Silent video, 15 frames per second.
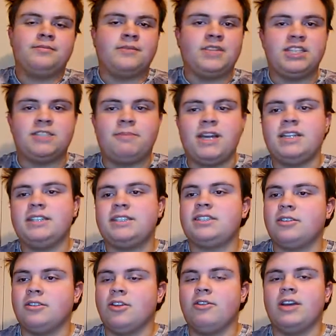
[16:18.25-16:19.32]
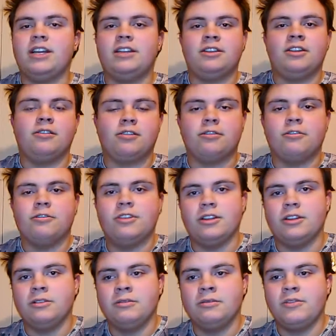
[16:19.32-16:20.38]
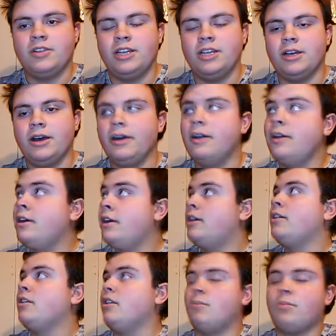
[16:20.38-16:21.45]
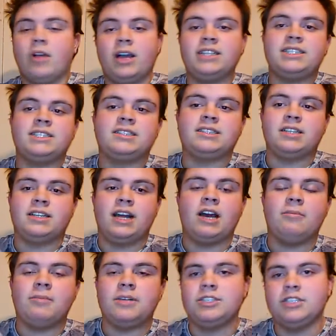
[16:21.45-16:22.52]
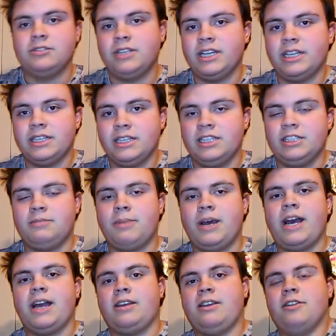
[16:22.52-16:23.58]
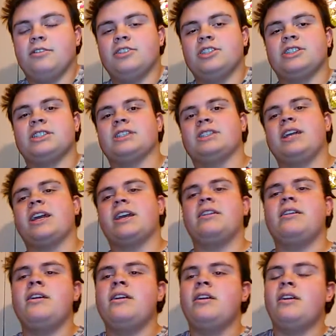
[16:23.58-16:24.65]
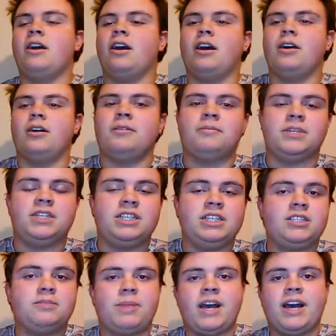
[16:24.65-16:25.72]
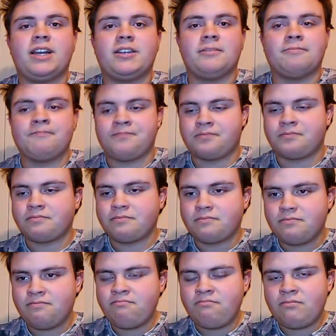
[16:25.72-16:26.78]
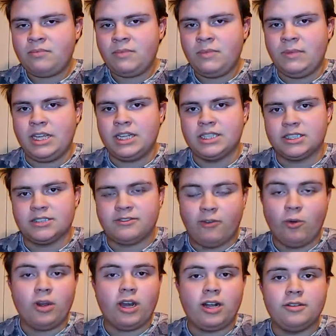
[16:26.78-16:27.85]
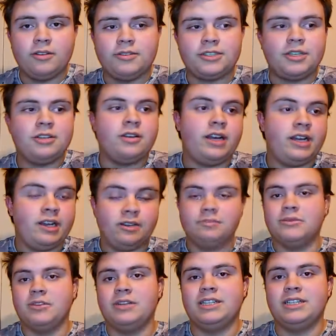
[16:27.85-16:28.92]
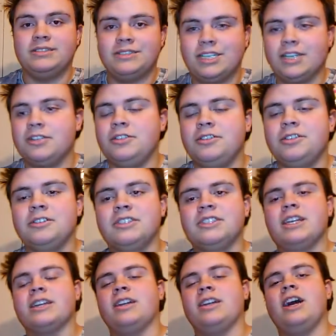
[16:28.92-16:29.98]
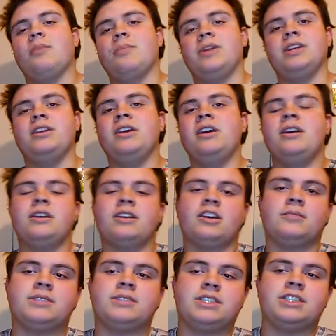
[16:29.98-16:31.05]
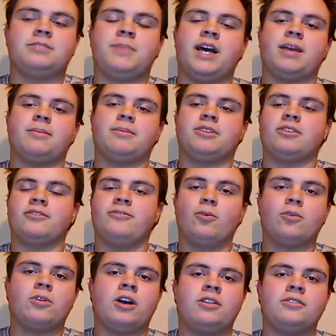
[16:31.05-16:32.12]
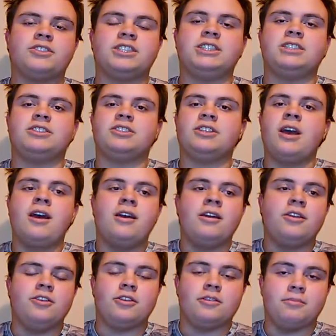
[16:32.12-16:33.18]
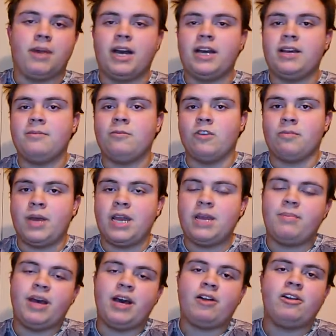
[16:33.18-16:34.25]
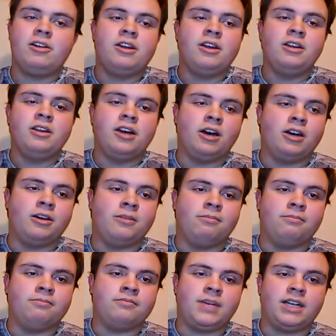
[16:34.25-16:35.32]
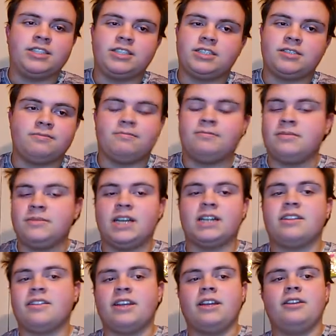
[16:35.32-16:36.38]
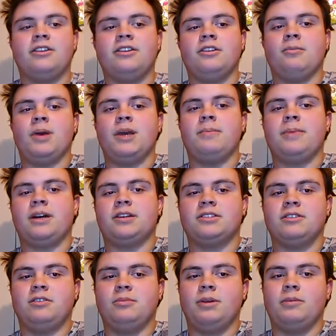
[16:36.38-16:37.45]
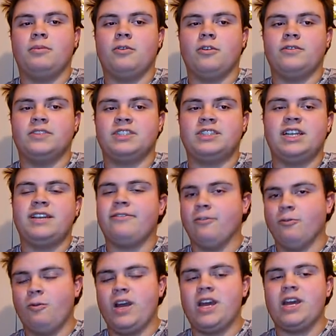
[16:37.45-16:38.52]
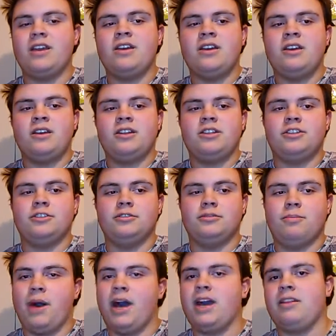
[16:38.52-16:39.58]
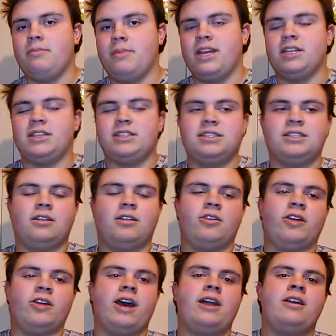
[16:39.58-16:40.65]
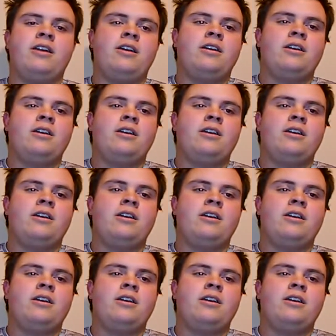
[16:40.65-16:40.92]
These baits, go ahead and go through the prices and how much you get in each pack here in just a second. But each pack is $4, and I'll go ahead and tell you here in a second how many comes in each pack, but they're $4 each. You can buy them with PayPal. I just got to thinking, PayPal is a little bit more of a safer way to buy the baits and all that.